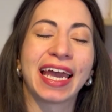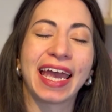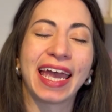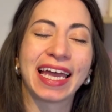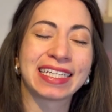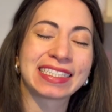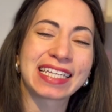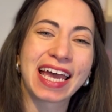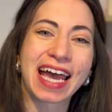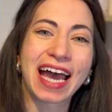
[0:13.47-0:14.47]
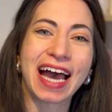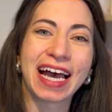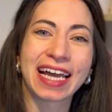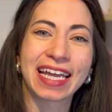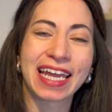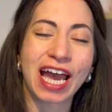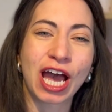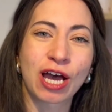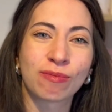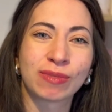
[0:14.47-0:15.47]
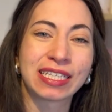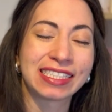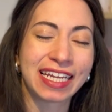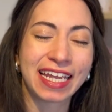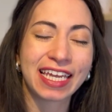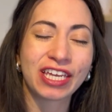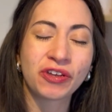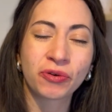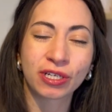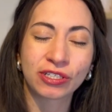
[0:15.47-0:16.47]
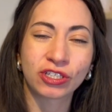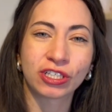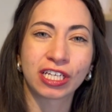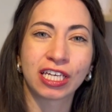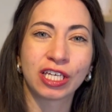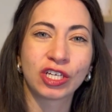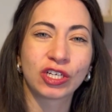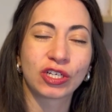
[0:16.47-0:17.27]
and I am taking you on a journey